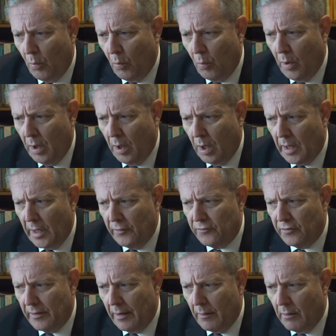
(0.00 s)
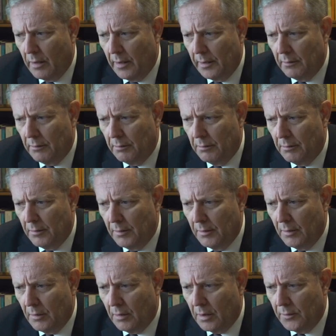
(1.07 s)
Well, as you know, I
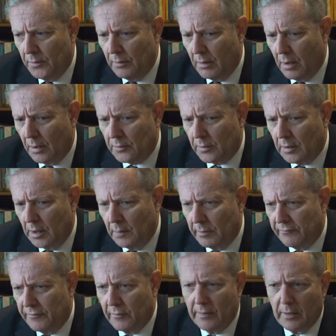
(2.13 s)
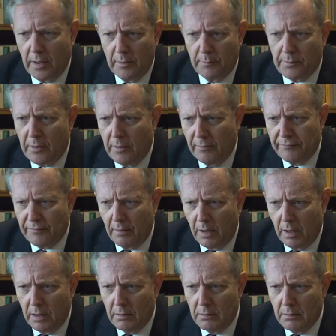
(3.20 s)
do like to keep a very low
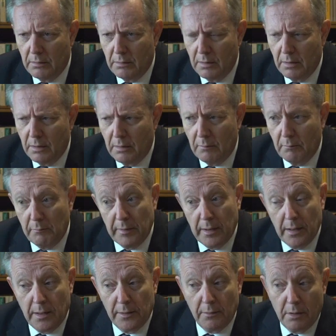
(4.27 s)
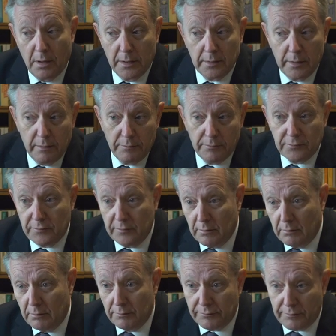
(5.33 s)
profile, but I can
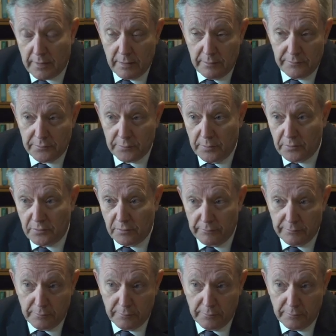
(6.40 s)
still throw the switch to